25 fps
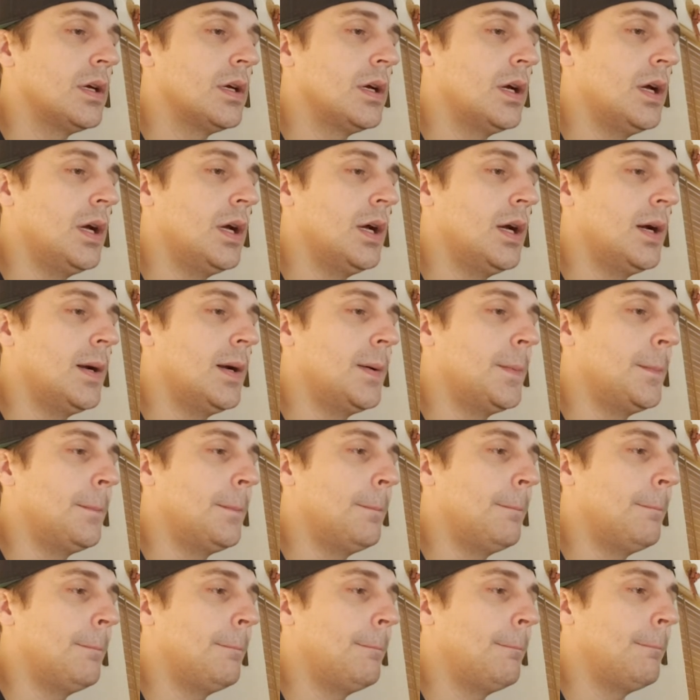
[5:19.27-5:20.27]

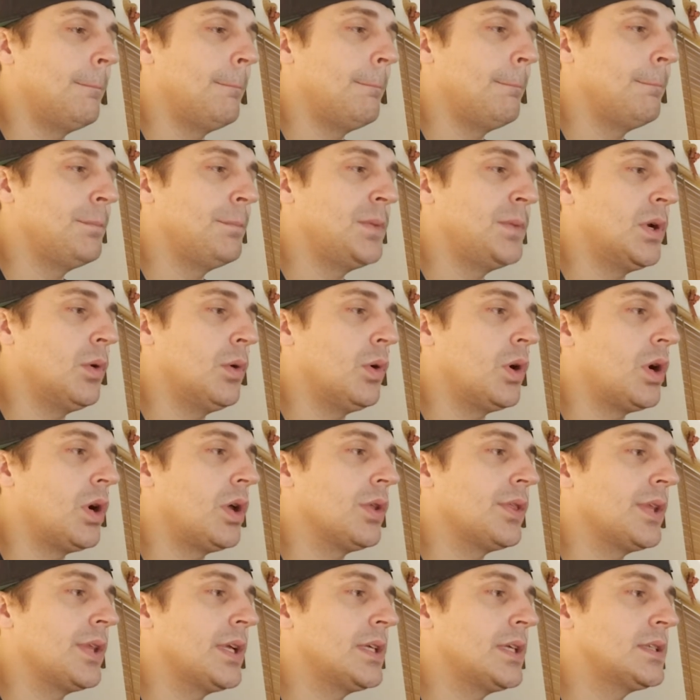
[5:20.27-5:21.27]
all
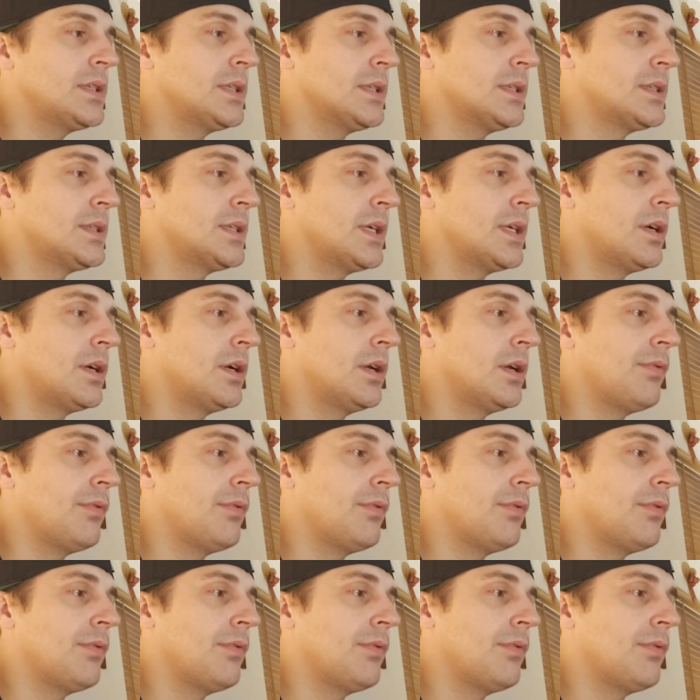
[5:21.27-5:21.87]
things considered,